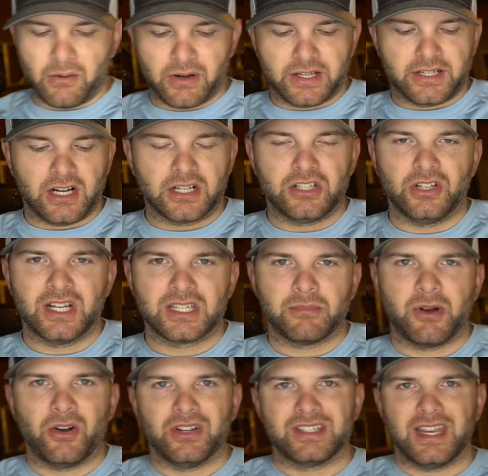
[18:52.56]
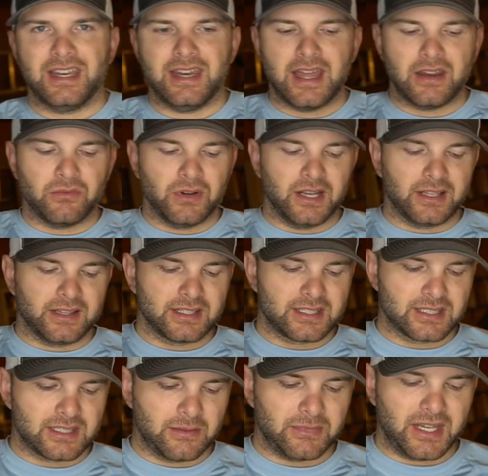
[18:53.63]
I want to talk to you guys about is a Ned rig. This
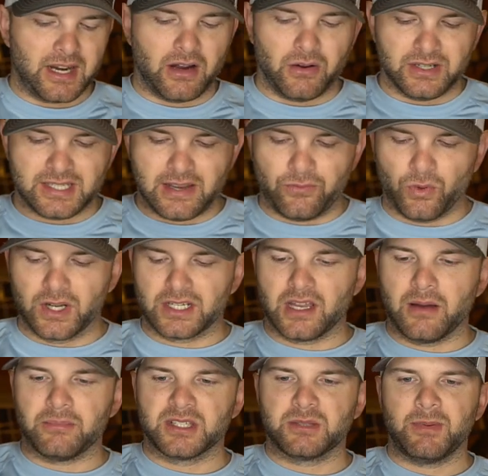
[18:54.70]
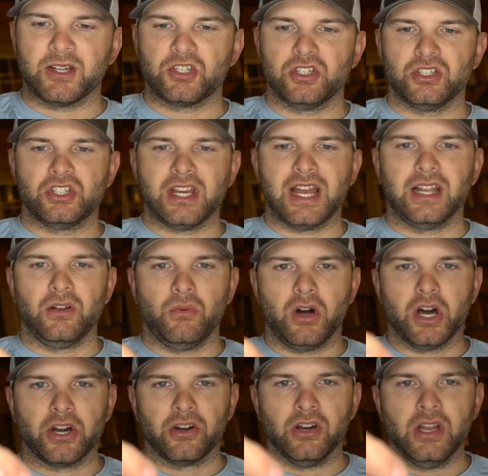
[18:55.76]
is something I always have rigged up, especially in shallow
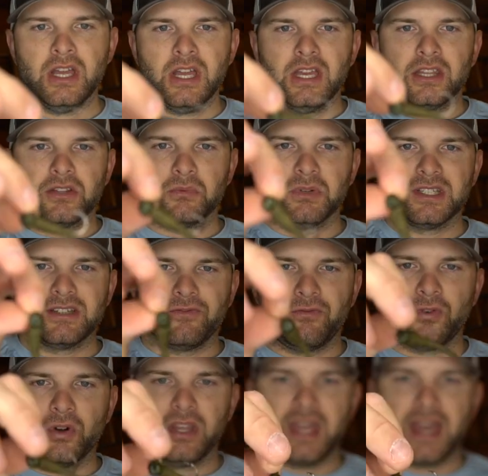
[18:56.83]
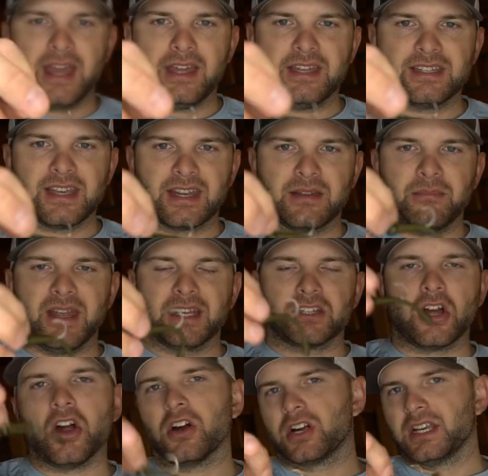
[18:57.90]
water. The reason for that is I can make
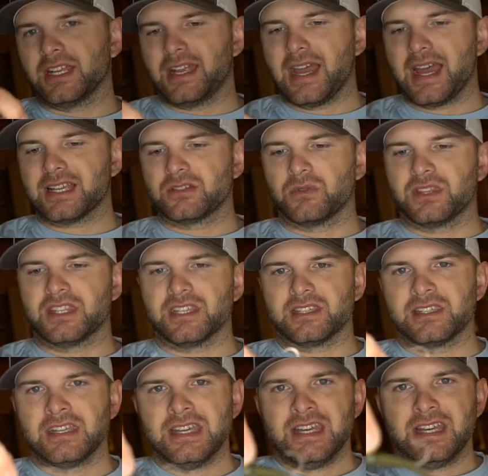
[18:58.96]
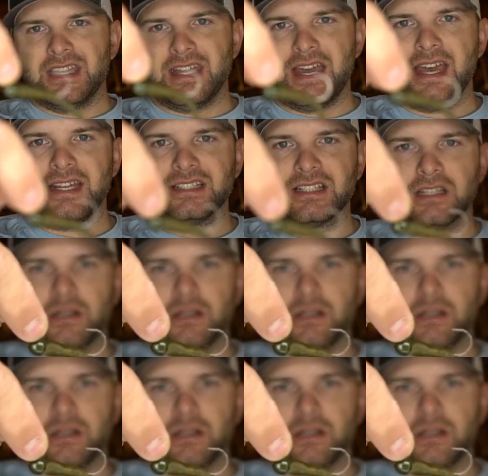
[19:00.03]
targeted casts with this. The head's a